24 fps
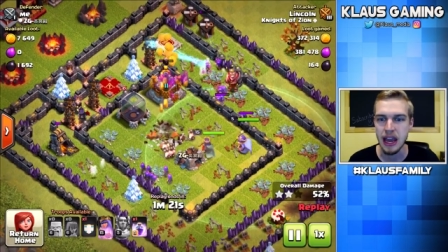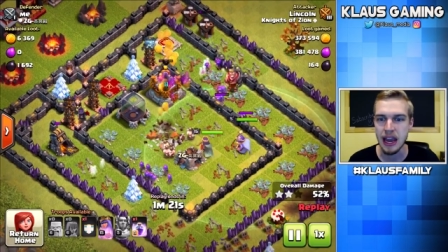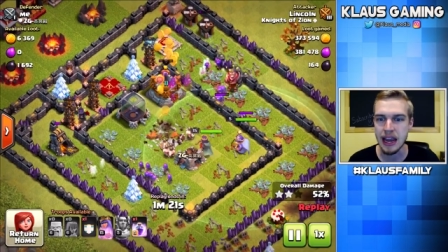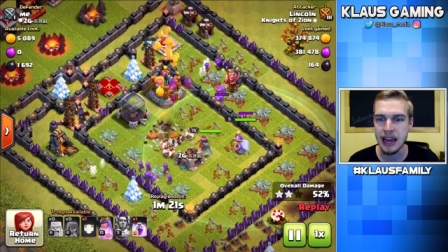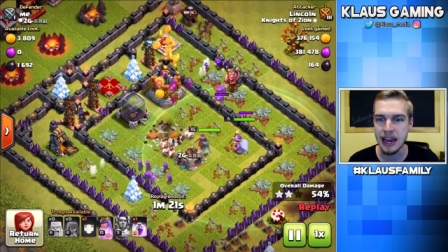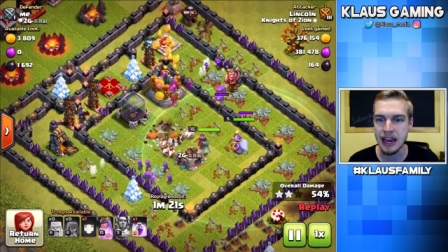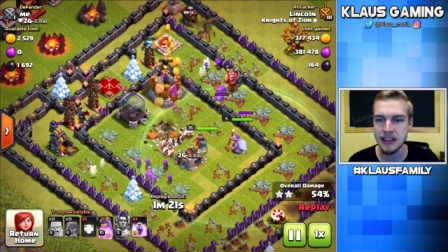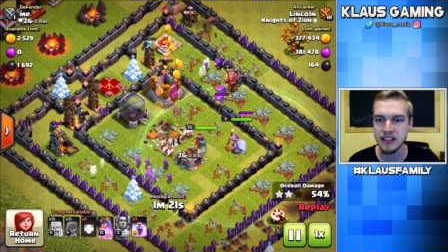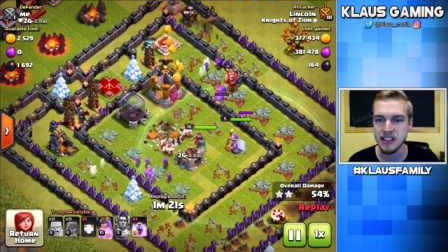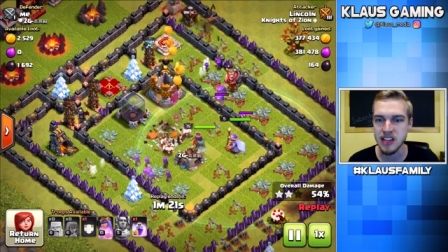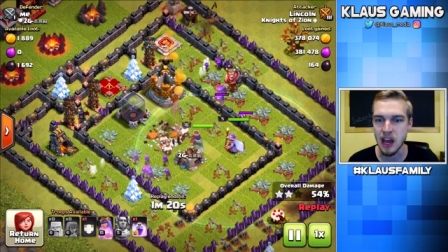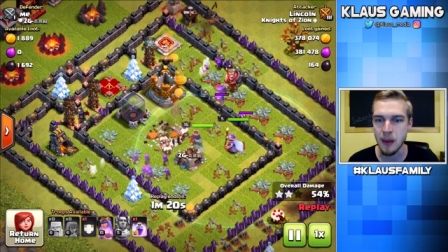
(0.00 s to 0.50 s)

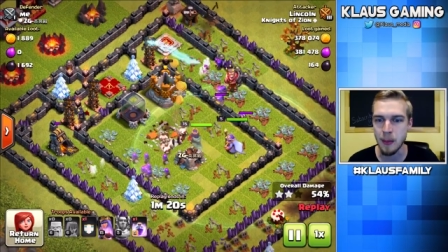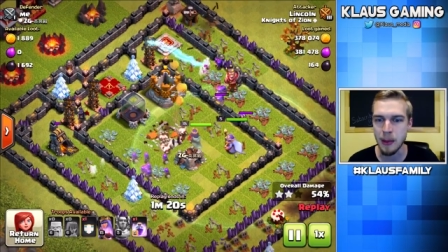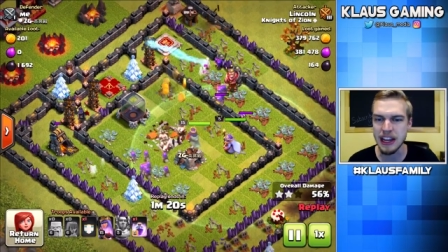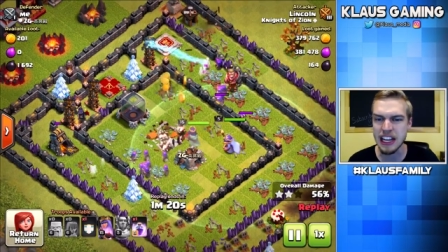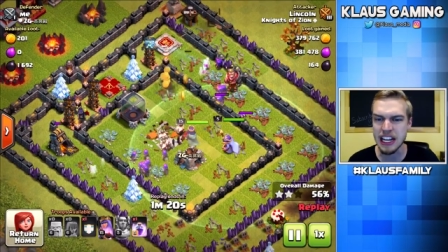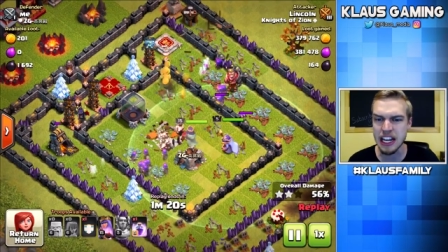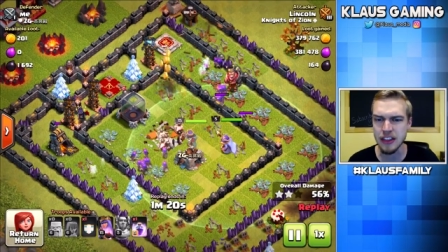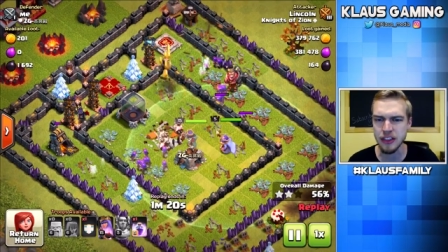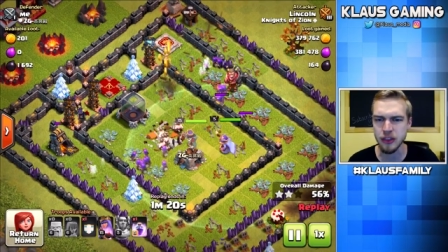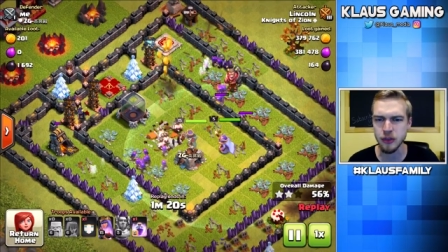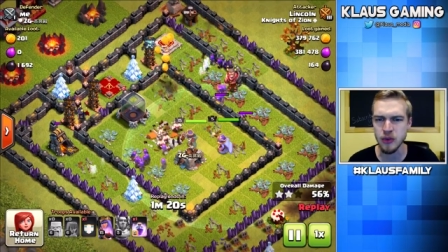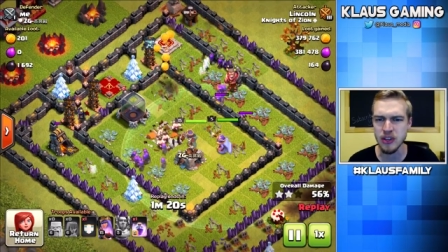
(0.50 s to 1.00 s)
And am I
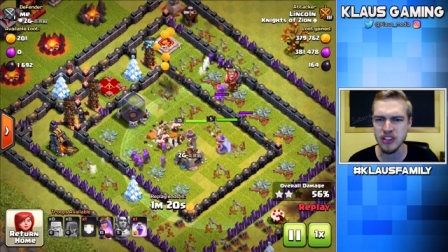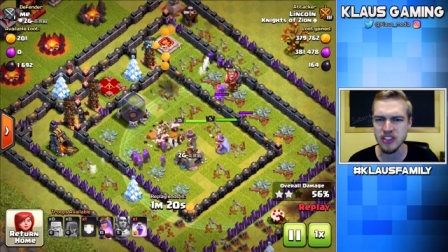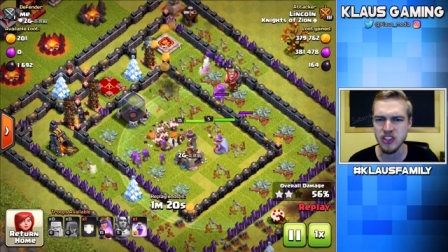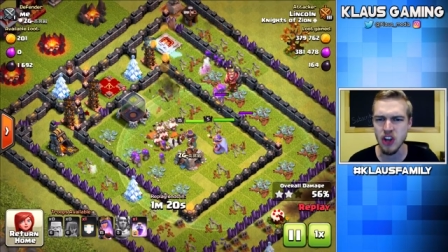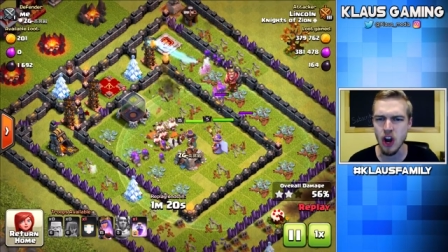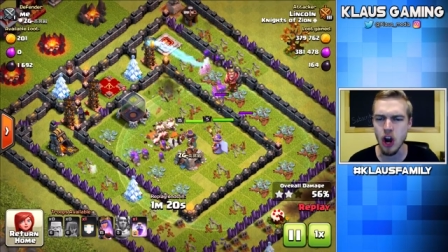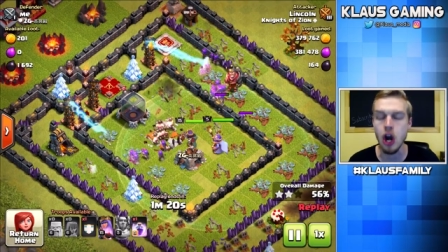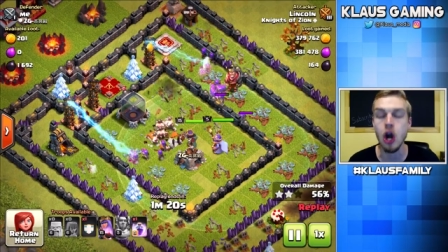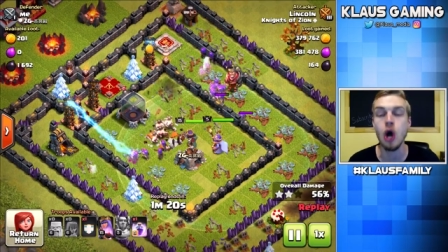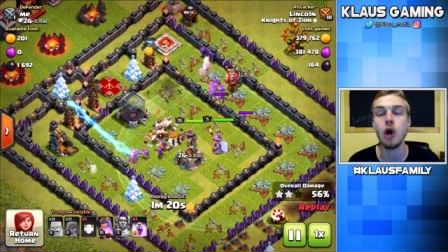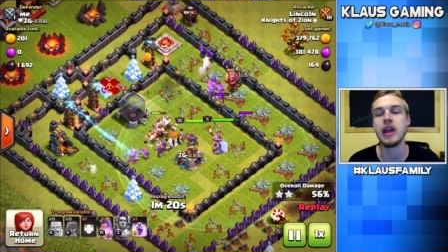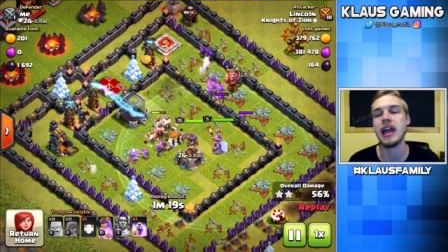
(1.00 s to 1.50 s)
gonna three
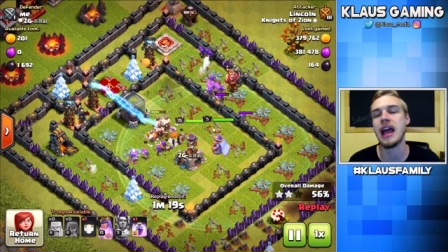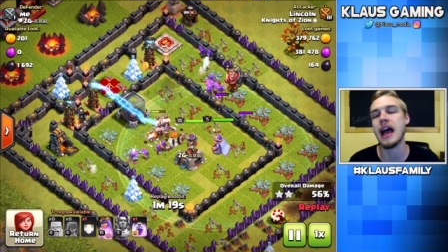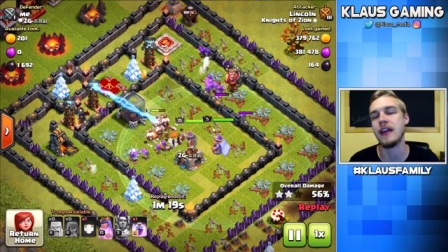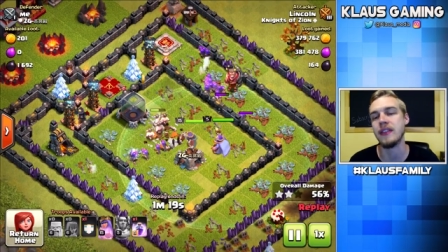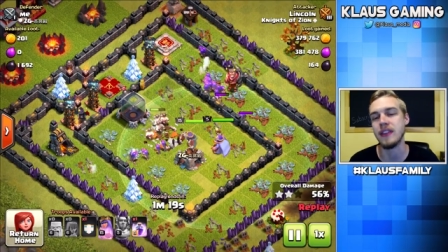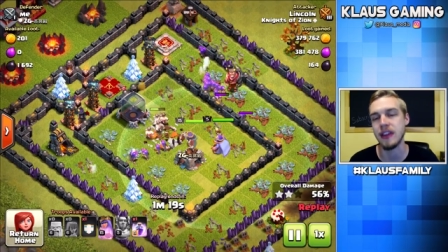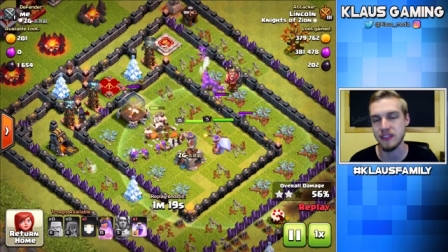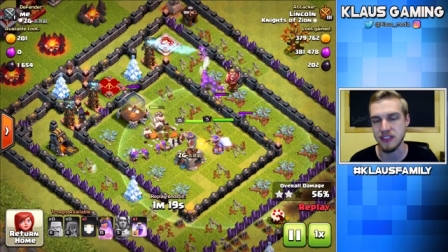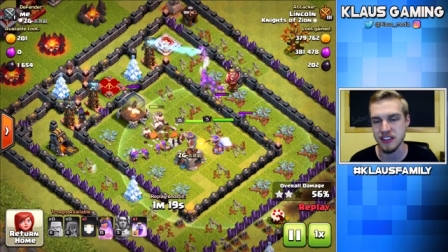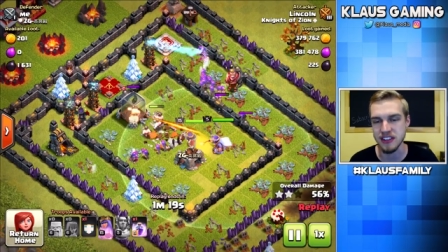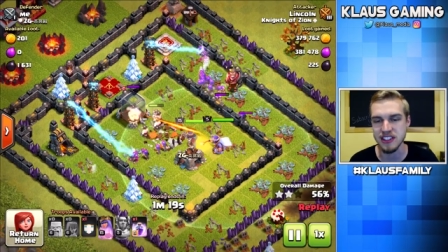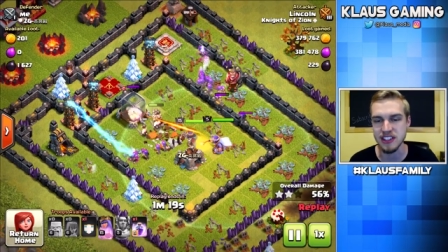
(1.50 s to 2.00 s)
star? Oh yeah,
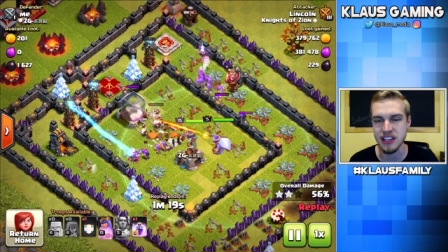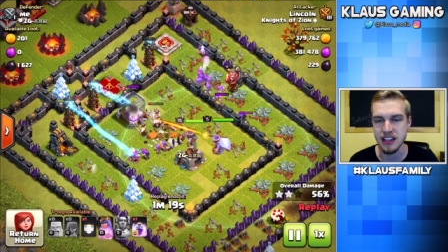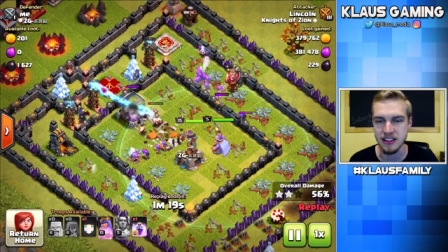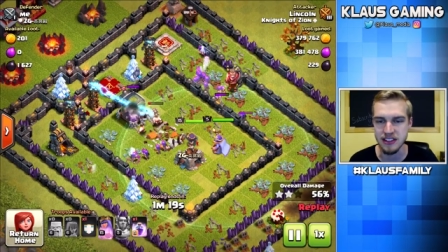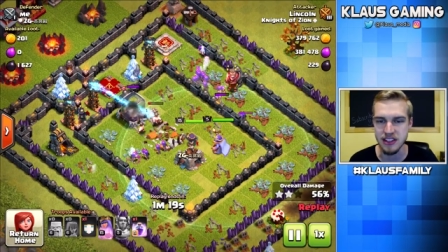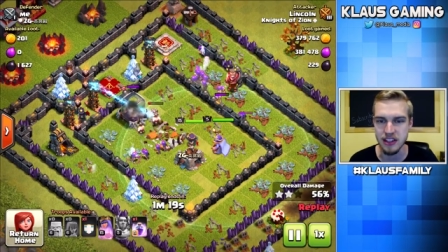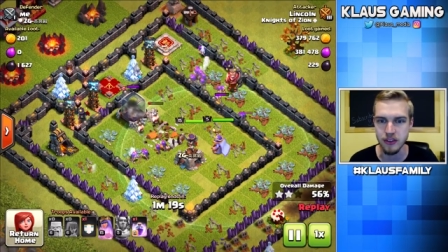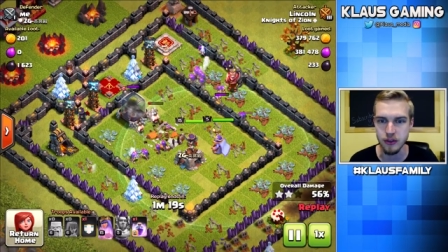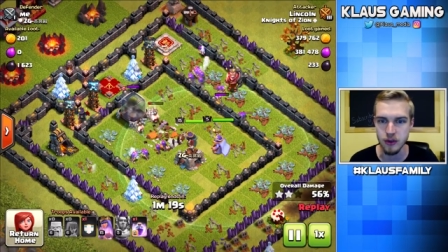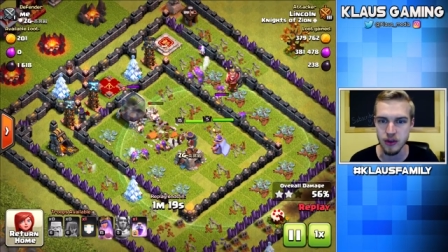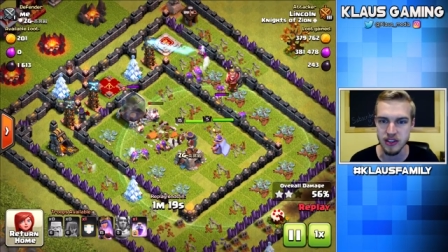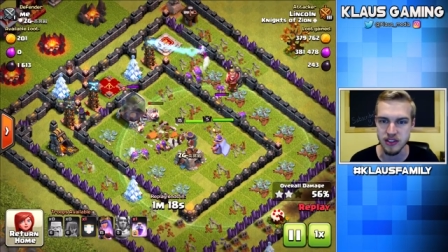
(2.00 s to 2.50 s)
this
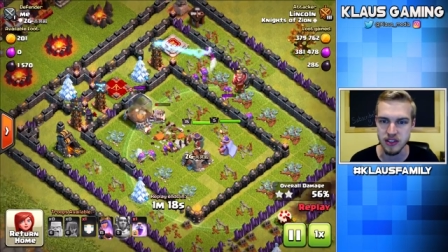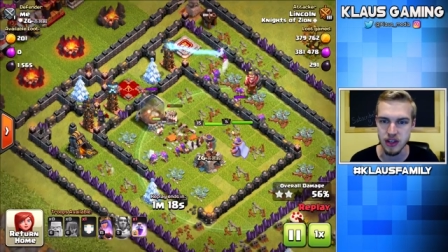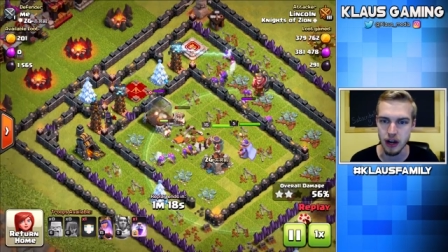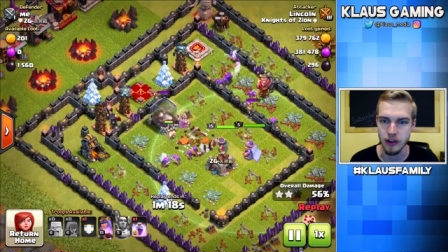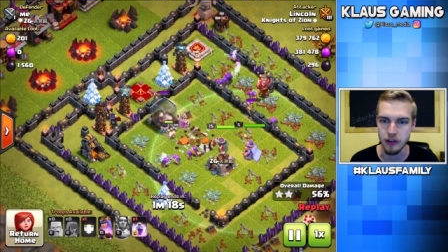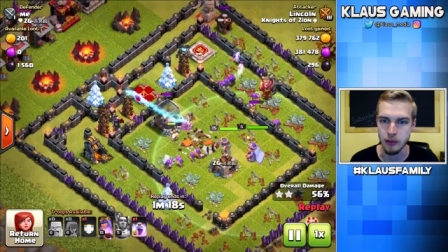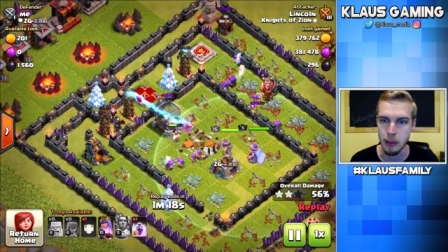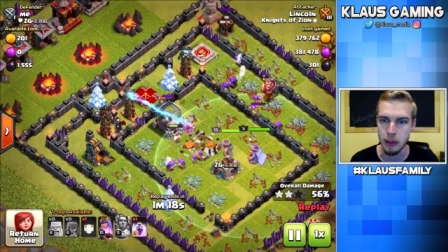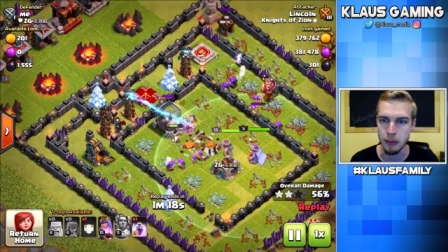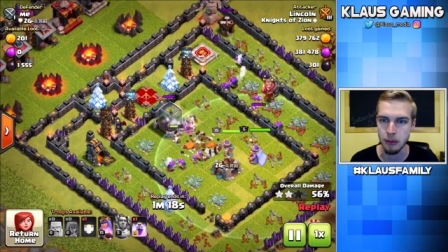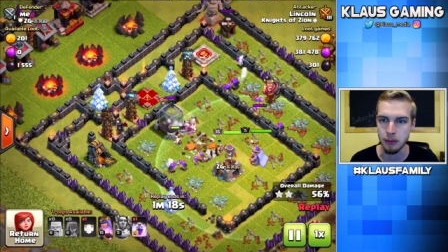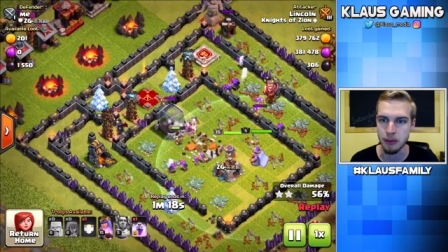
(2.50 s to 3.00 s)
is a three star,
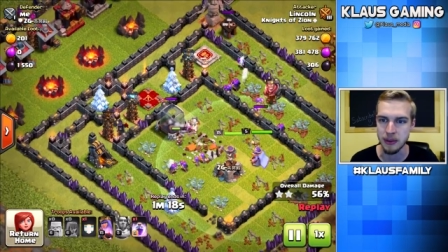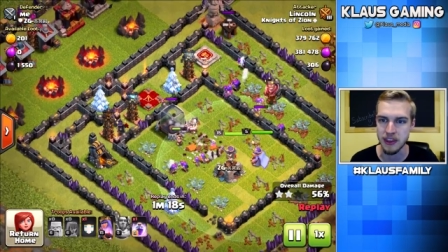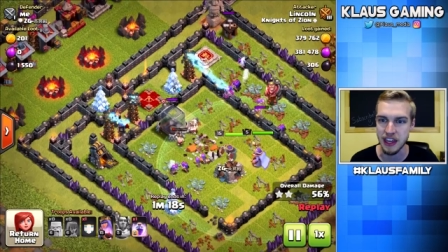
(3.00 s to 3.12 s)
remember,